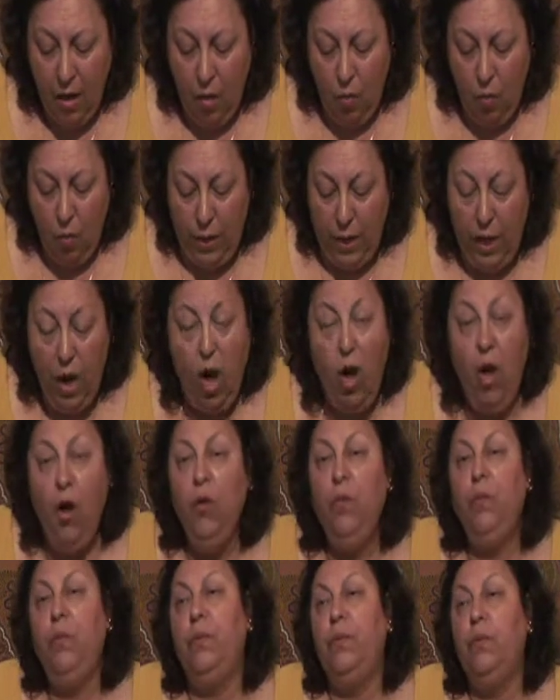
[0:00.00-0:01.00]
We
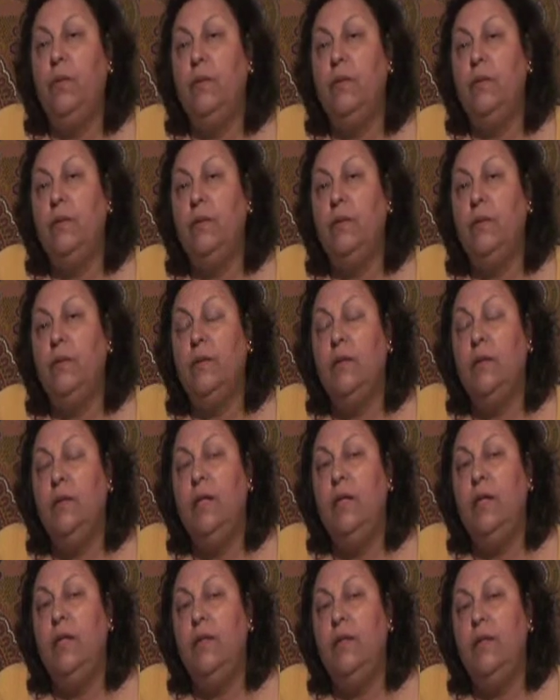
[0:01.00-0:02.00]
hope
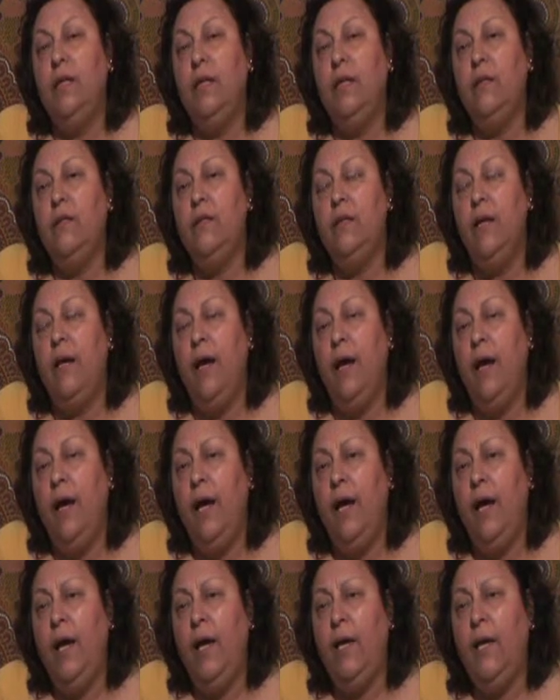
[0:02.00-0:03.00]
that
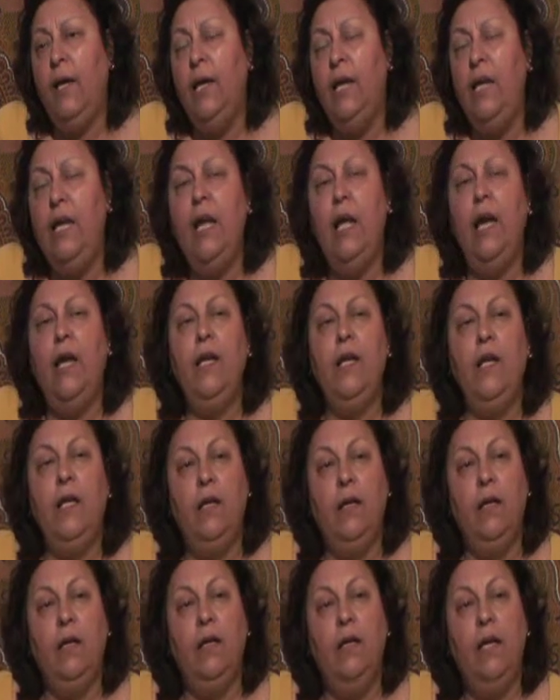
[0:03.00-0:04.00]

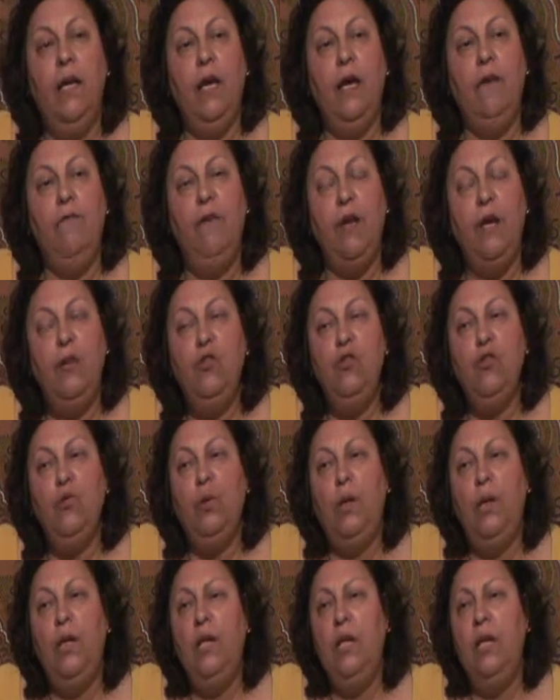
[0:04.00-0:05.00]
Liliani
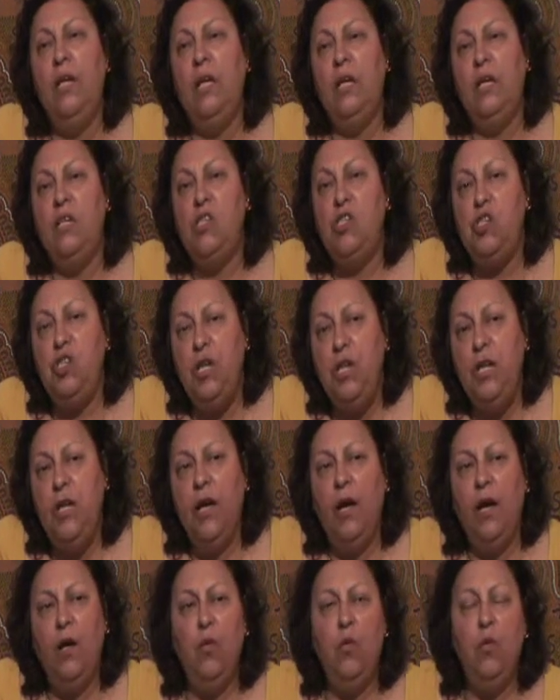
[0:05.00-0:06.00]
eventually next
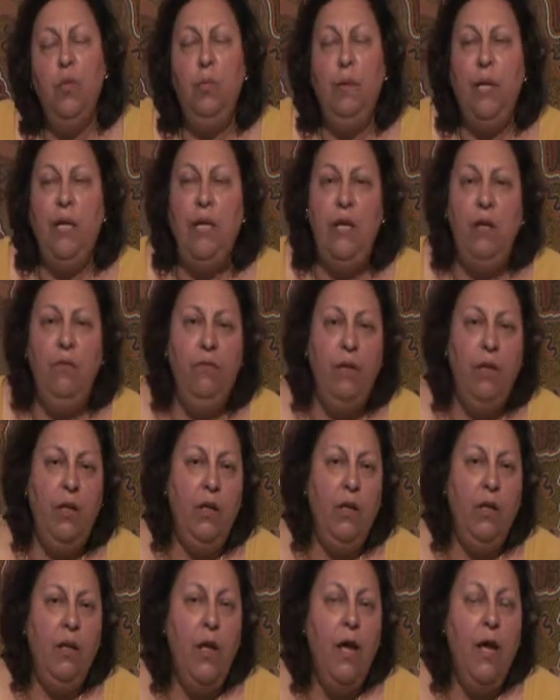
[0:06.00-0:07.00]
year will be
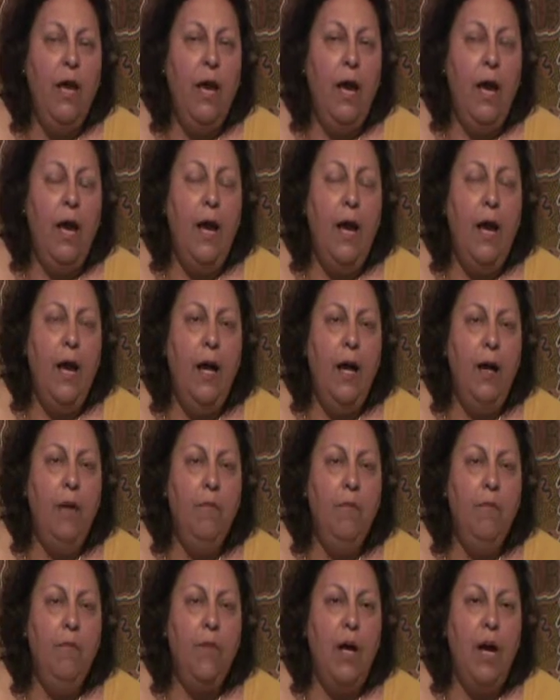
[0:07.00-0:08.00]
given
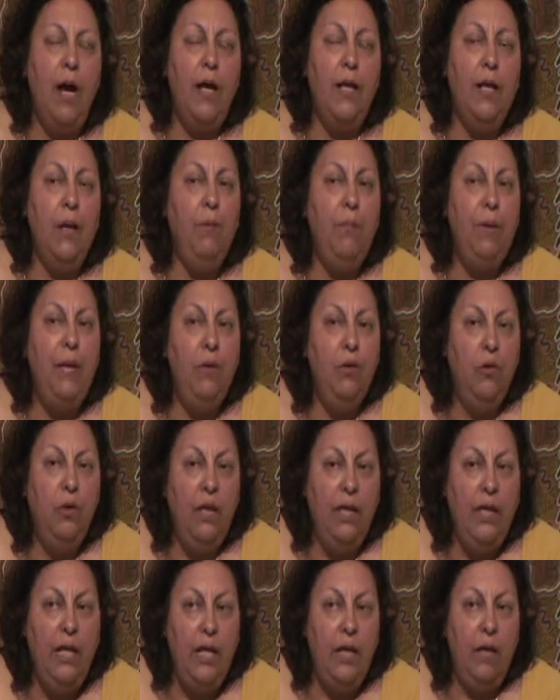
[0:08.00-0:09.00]
an appeal
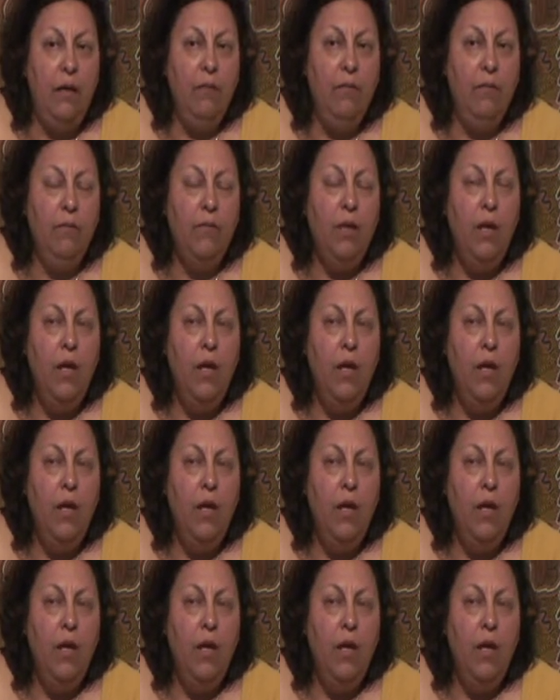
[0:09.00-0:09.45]
again.